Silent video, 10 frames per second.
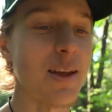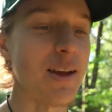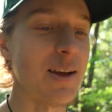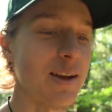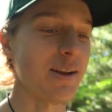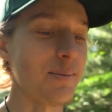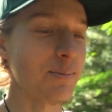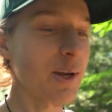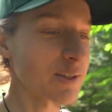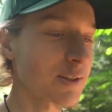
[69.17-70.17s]
And
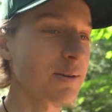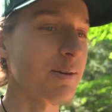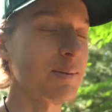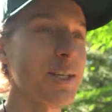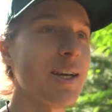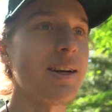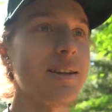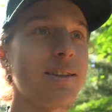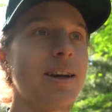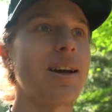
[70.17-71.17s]
basically what I'm saying
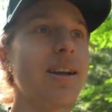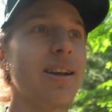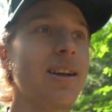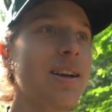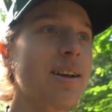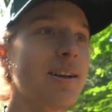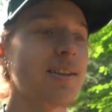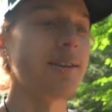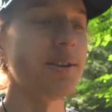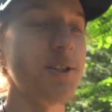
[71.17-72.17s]
is that
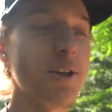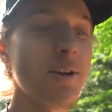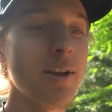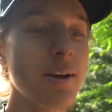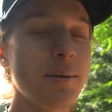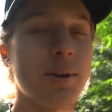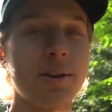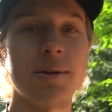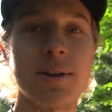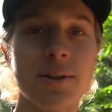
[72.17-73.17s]
the journey with
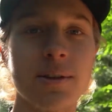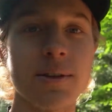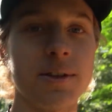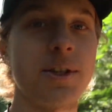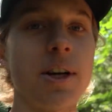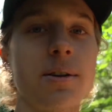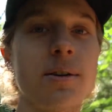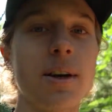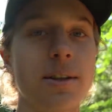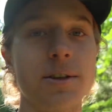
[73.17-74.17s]
crystals in
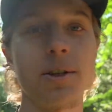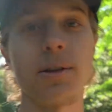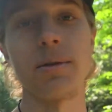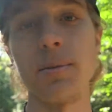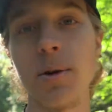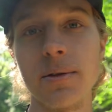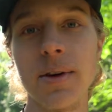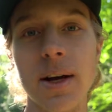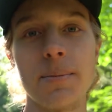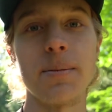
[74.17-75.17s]
general and the journey with
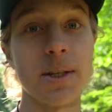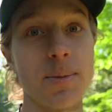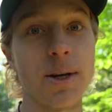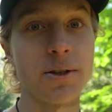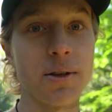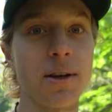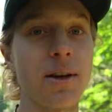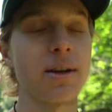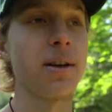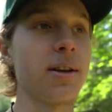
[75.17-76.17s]
Moldavite especially
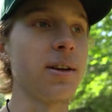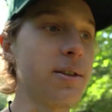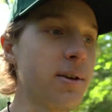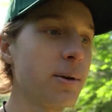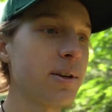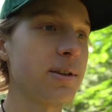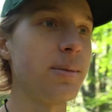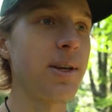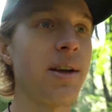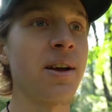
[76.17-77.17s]
is going to
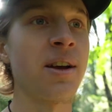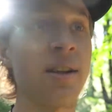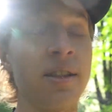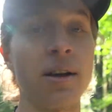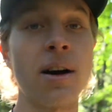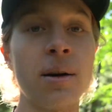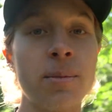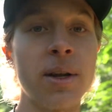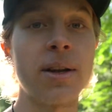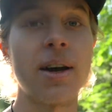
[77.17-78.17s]
be up
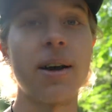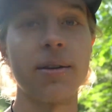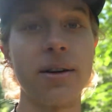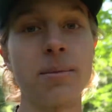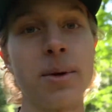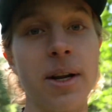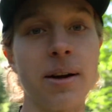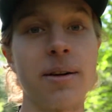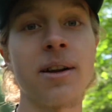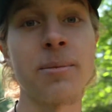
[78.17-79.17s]
and down and up and
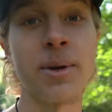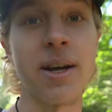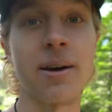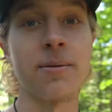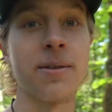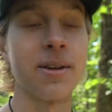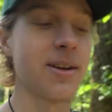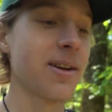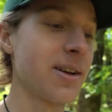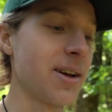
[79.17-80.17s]
down and up and down,
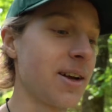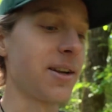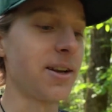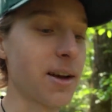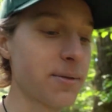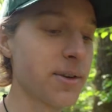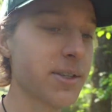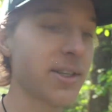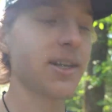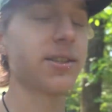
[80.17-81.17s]
and it never
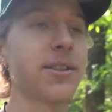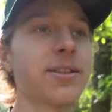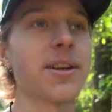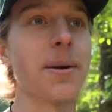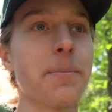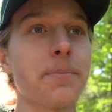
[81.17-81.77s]
stays the same